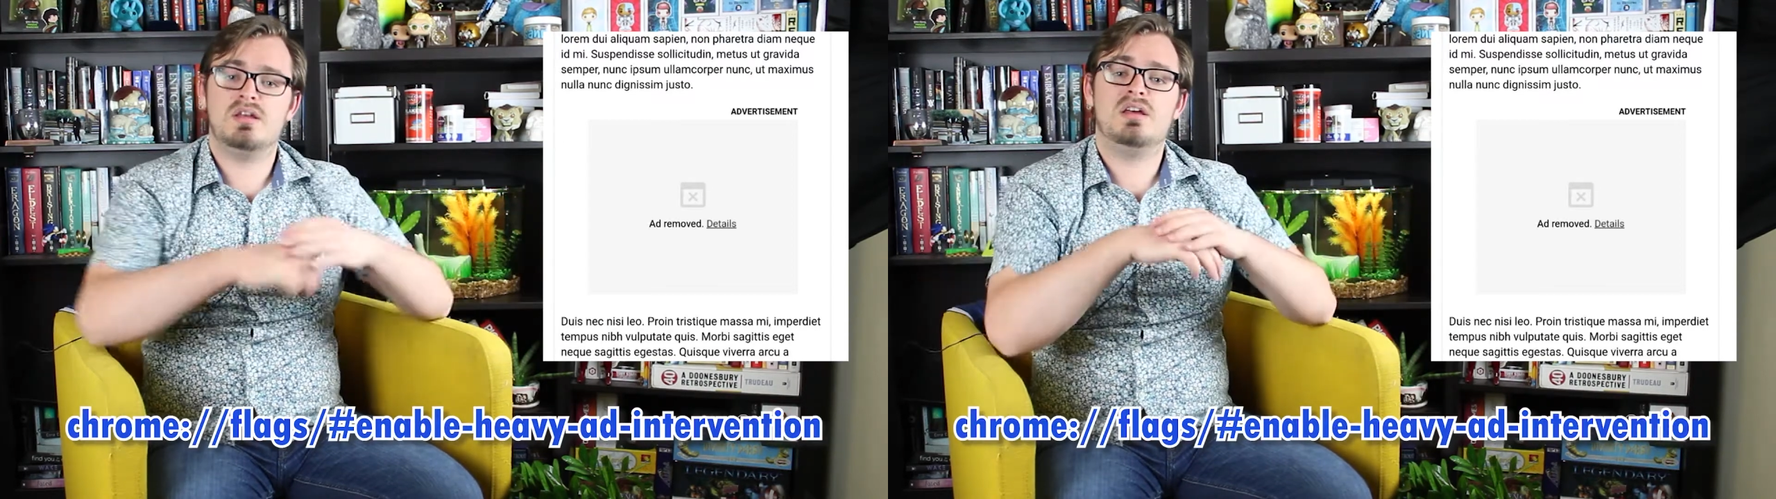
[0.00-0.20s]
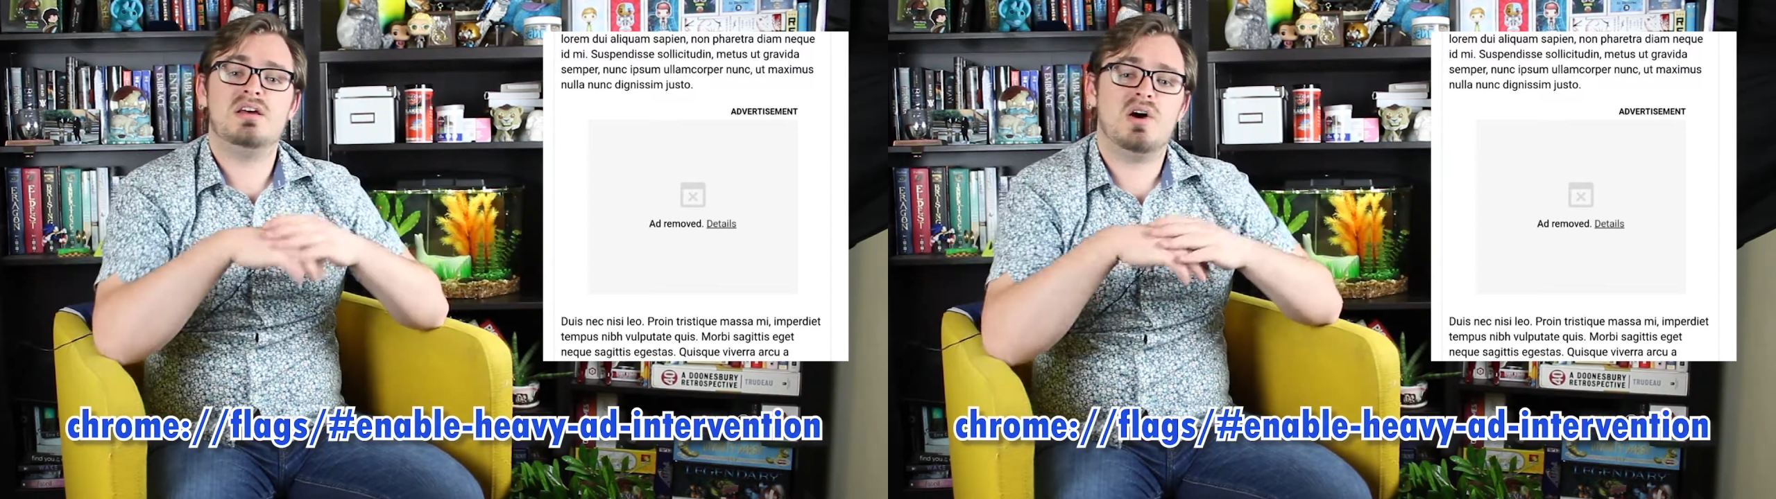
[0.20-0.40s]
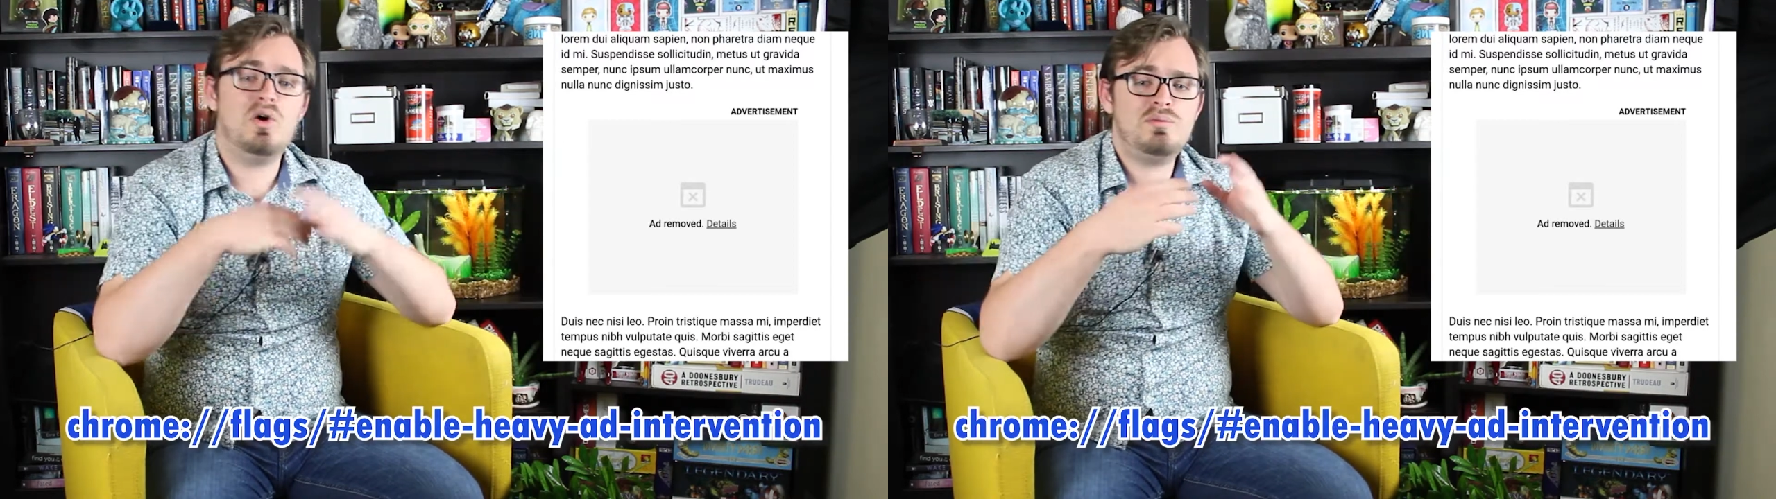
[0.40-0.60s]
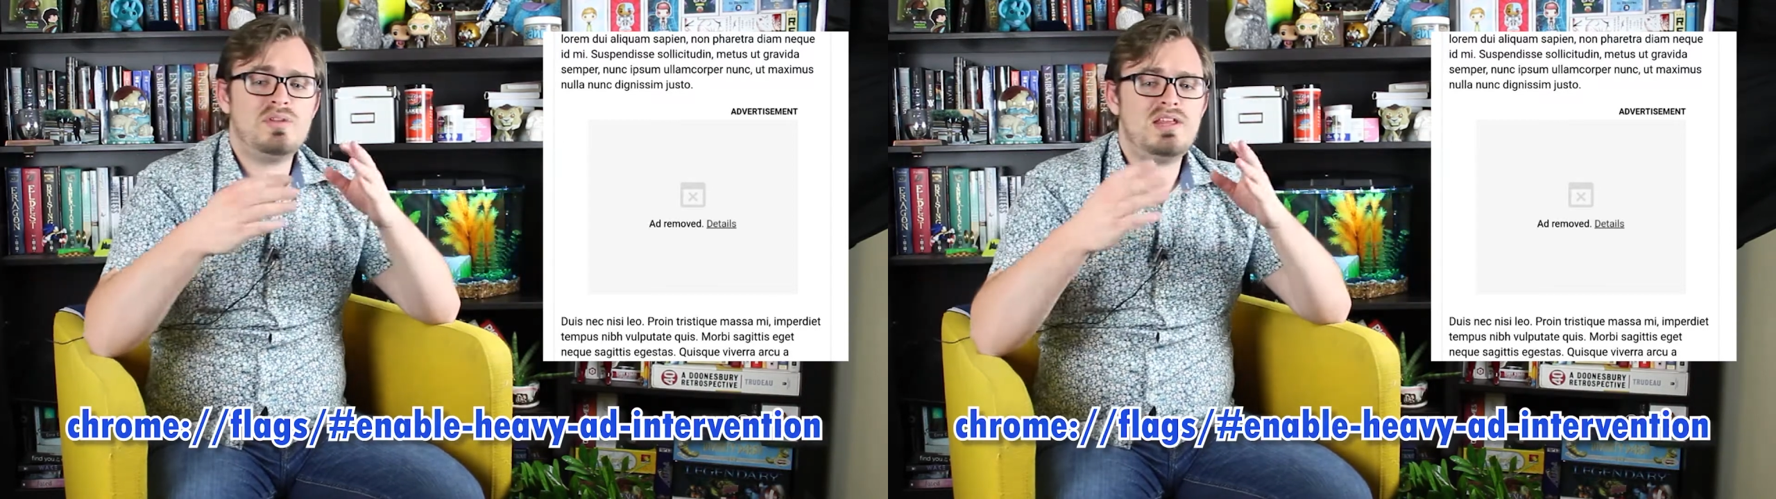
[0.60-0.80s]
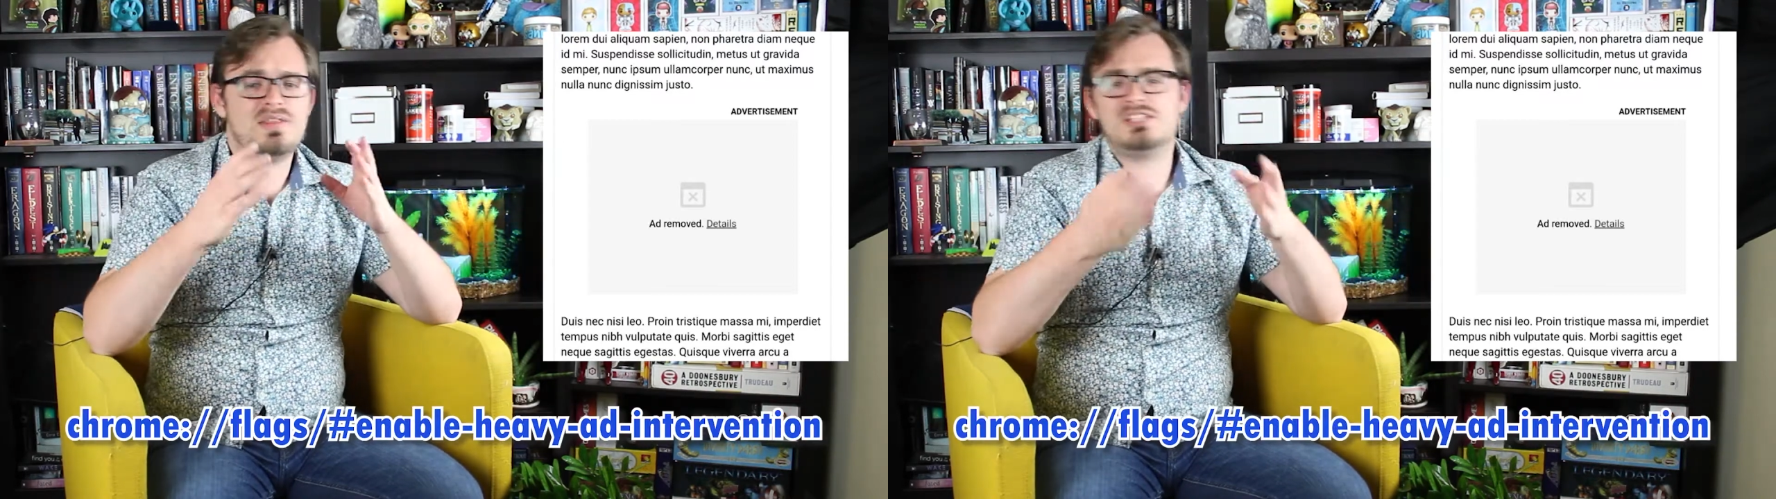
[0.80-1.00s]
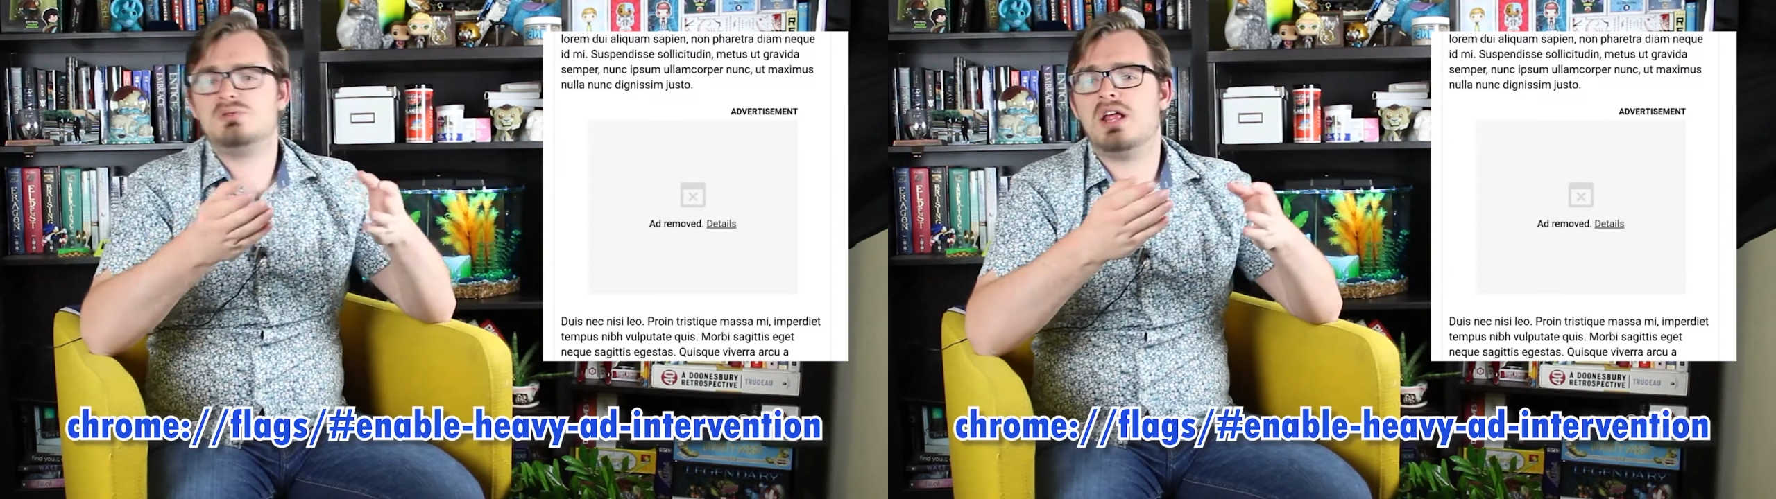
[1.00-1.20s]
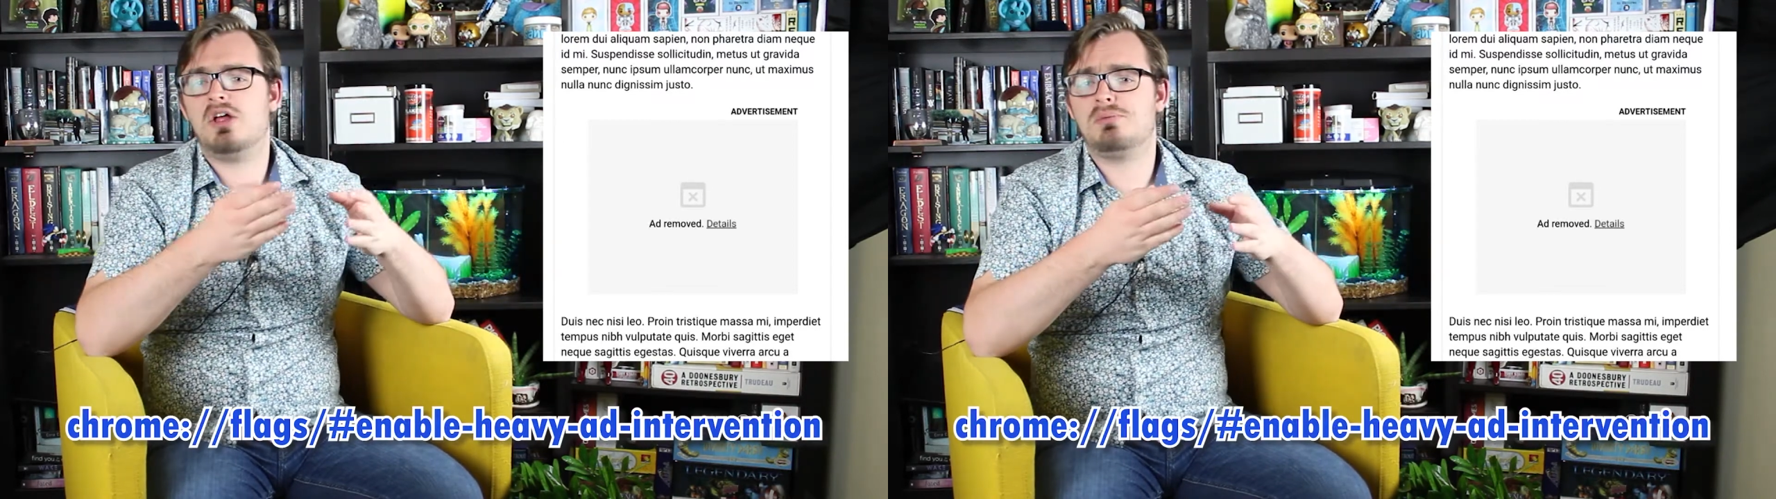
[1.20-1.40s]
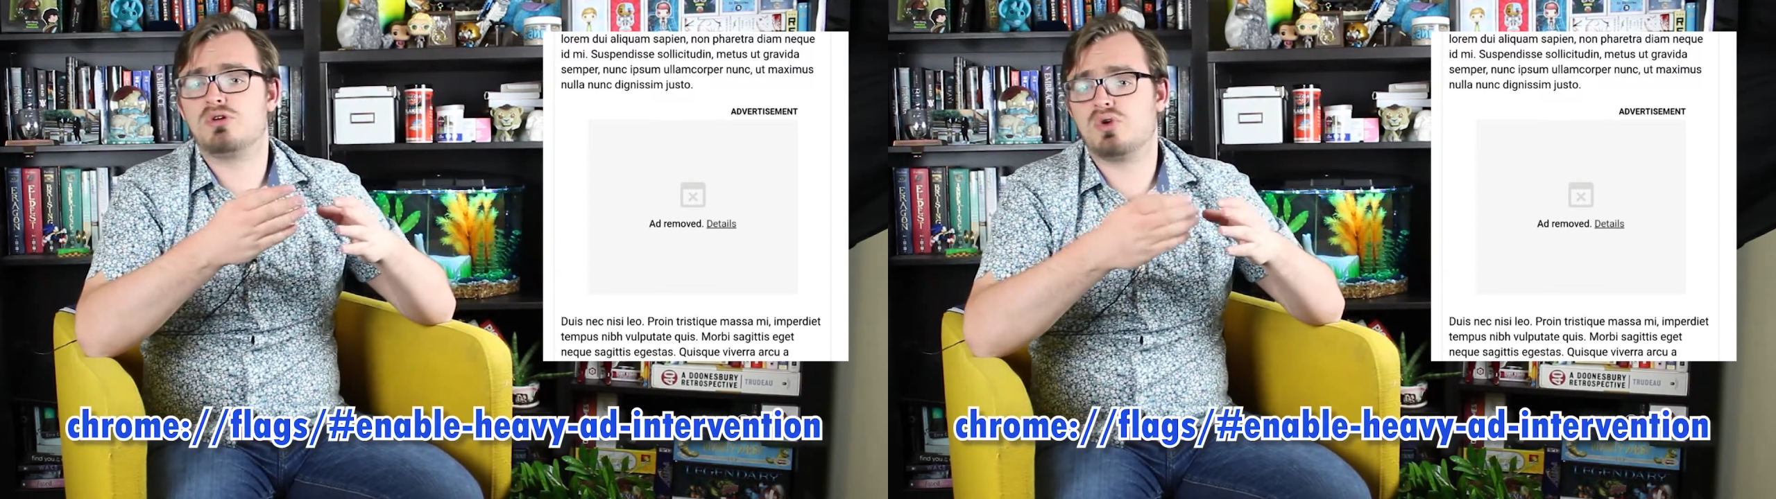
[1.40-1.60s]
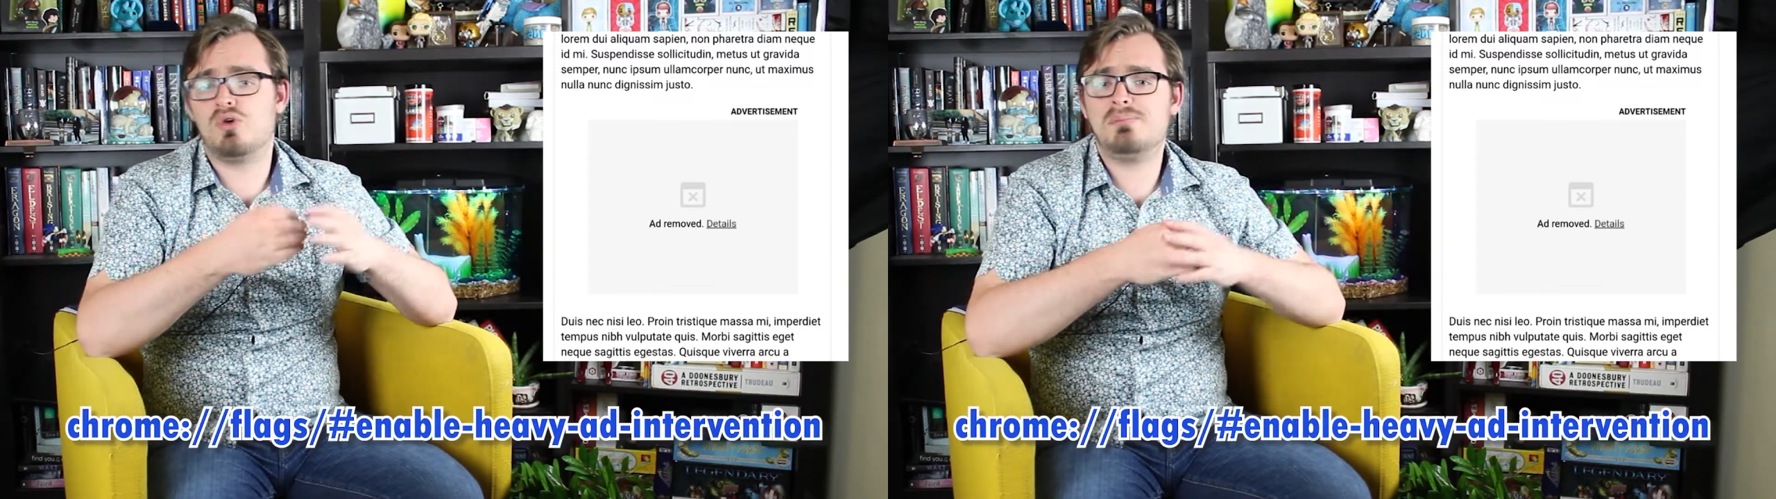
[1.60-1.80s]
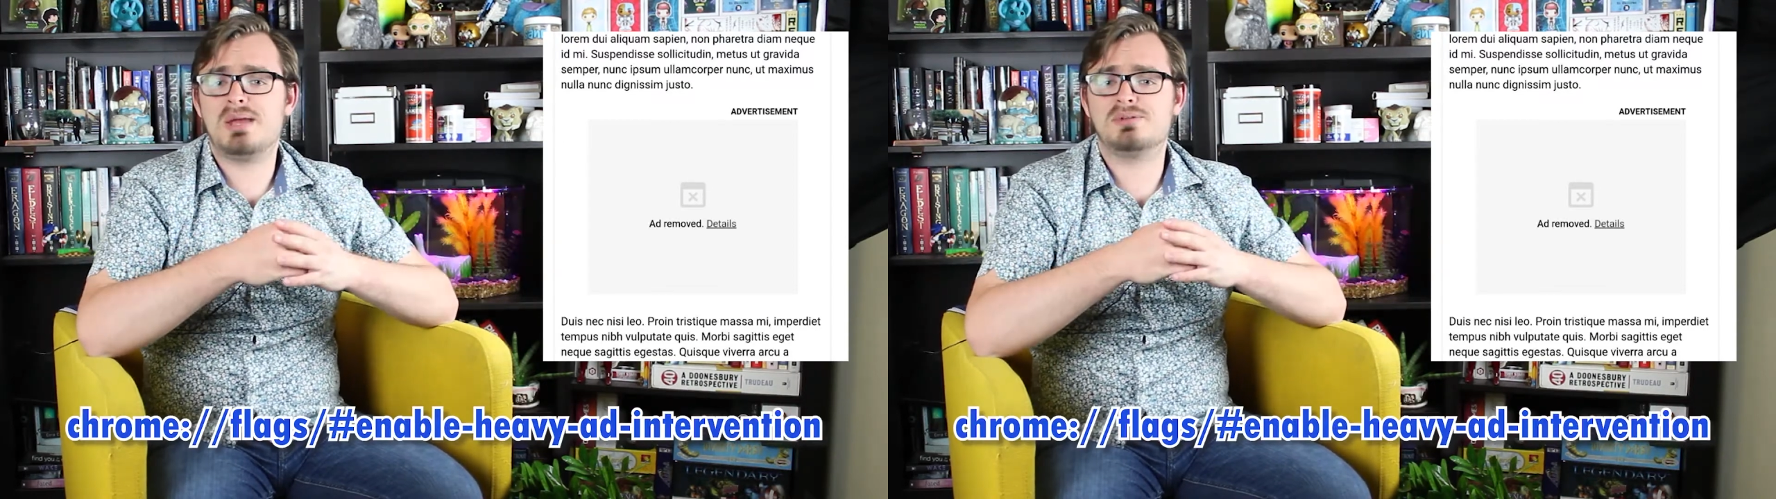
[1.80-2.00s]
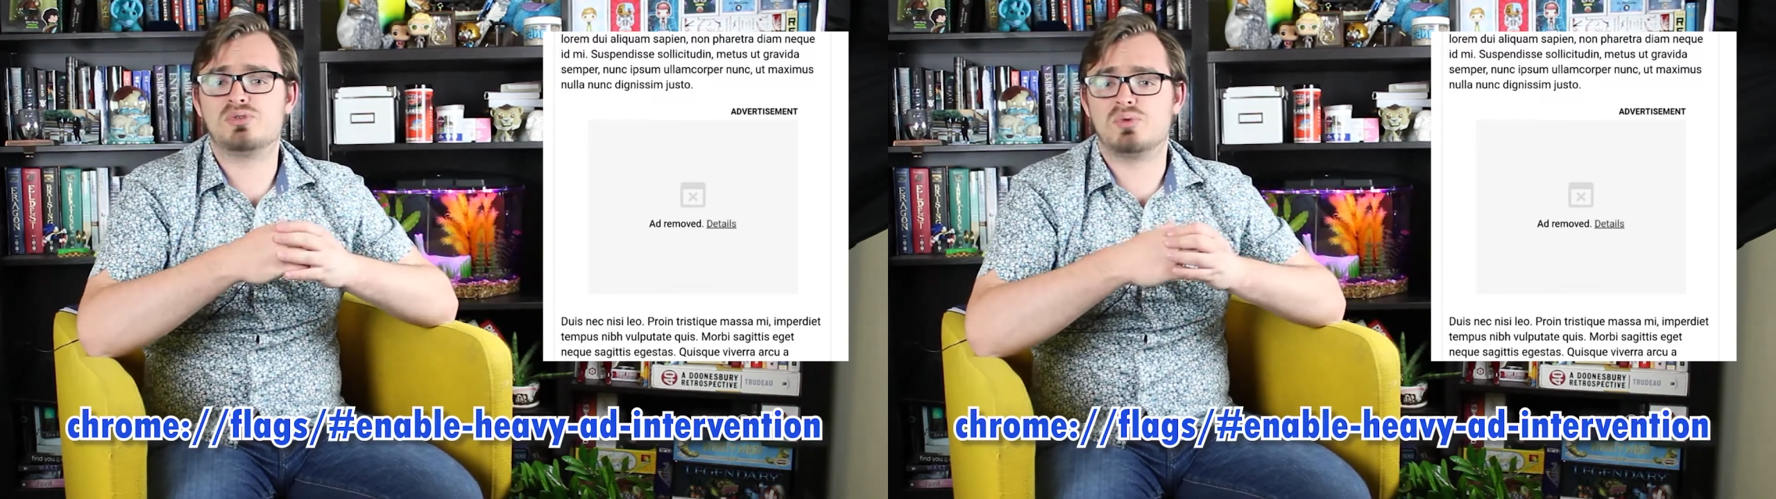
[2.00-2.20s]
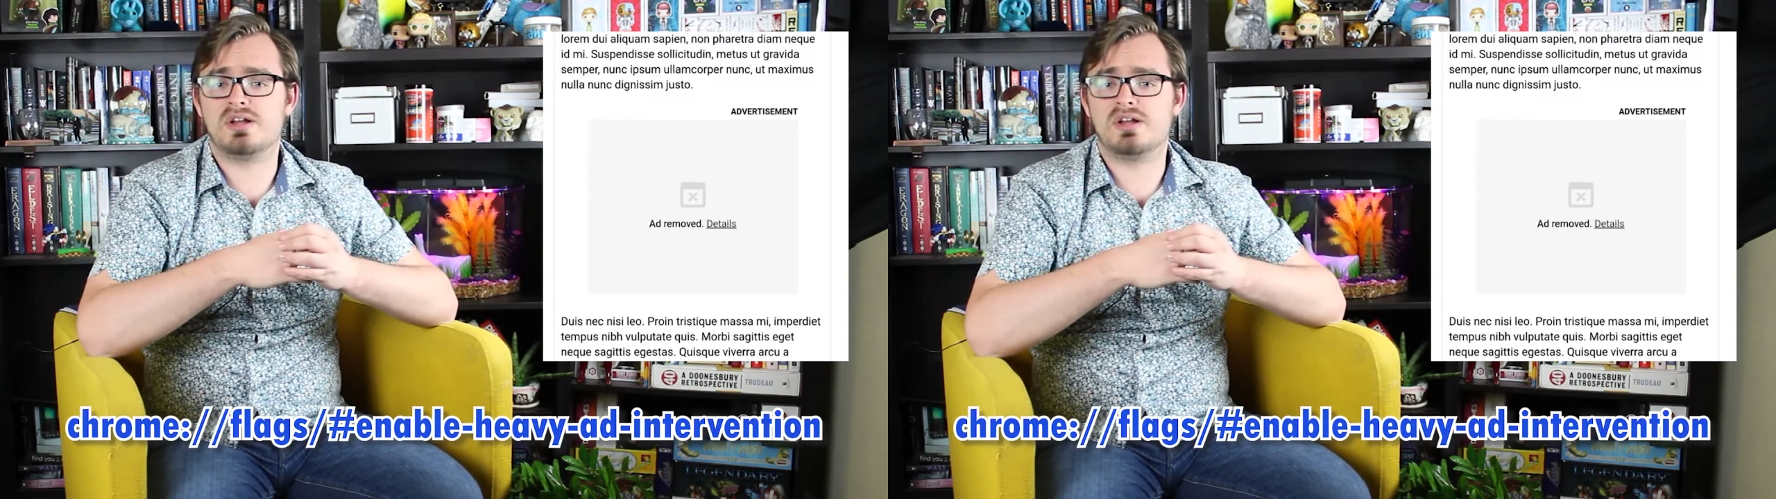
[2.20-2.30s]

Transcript: Hopefully this will help Chrome be able to run